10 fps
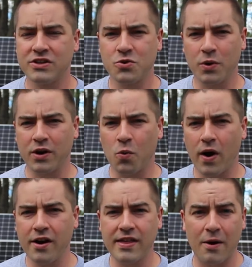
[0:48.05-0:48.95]
So we're gonna
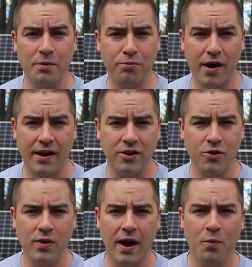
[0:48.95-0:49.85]
wire that one brand
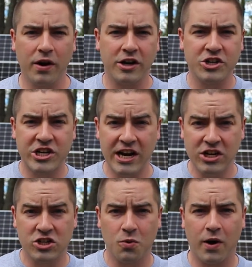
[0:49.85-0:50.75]
new, and we're gonna
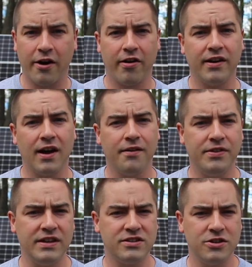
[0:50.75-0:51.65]
change the wiring
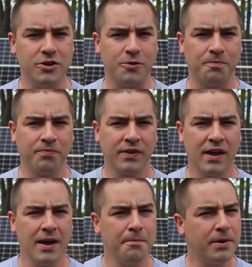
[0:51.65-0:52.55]
of these two.
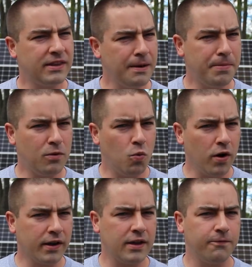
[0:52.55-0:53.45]
But they've been
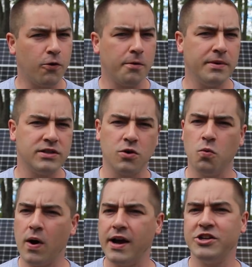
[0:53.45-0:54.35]
working for me, so
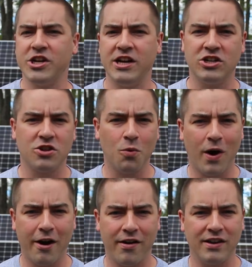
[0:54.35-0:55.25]
why change the
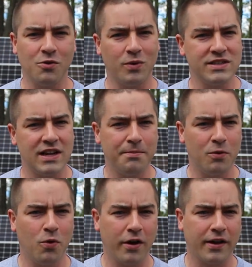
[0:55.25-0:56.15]
wiring in the ones that have
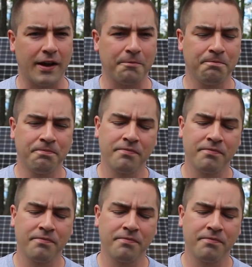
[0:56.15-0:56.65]
been working?